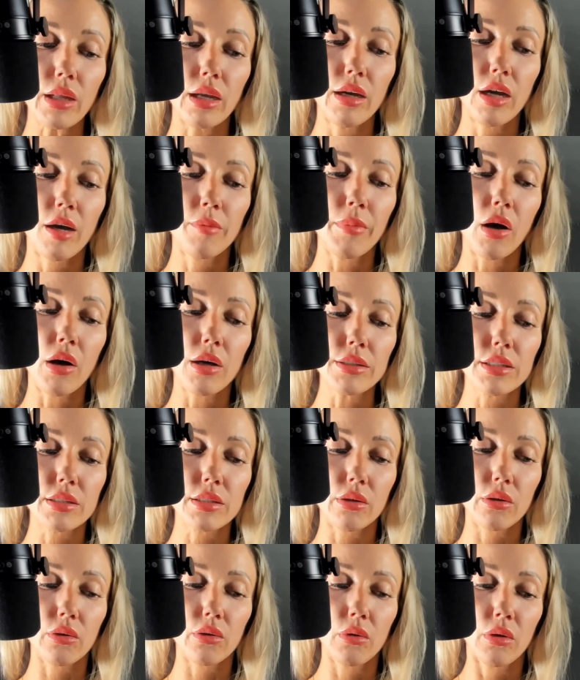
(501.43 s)

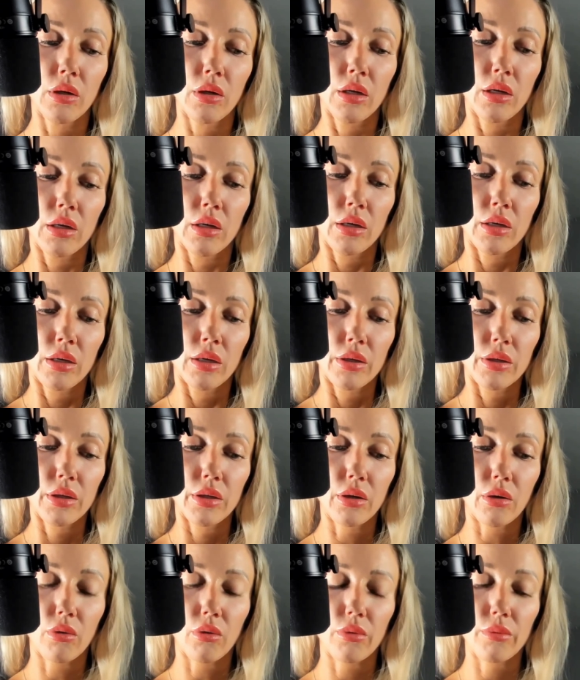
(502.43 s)
Also,
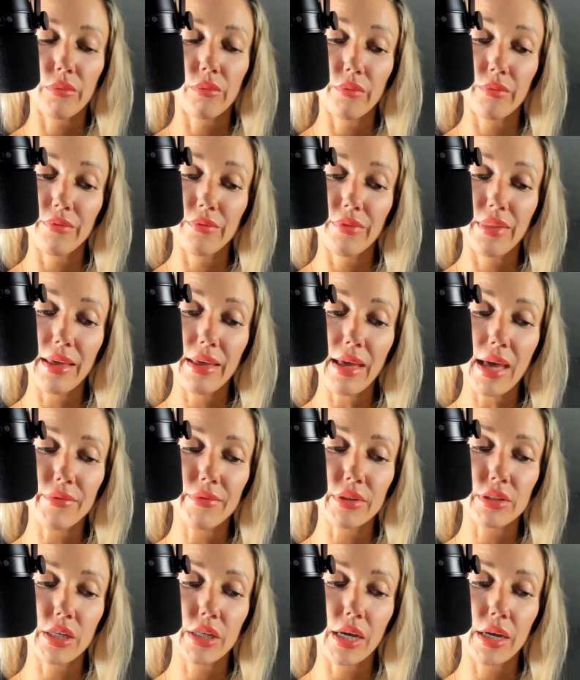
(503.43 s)
they have
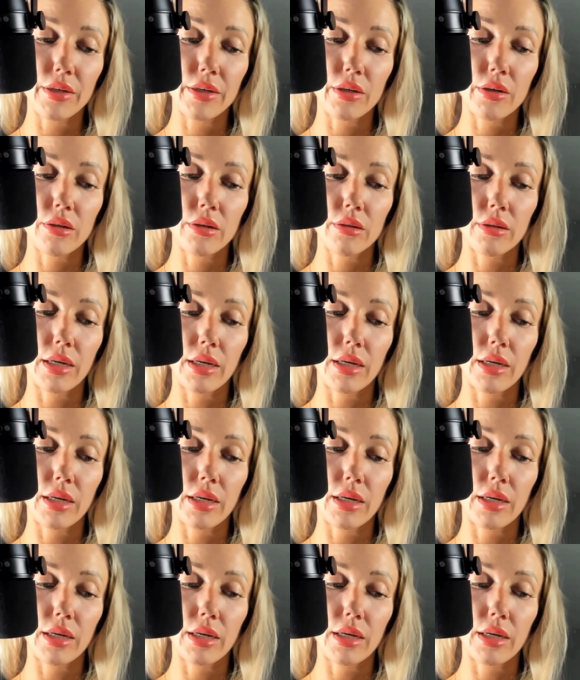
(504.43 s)
a 10-year,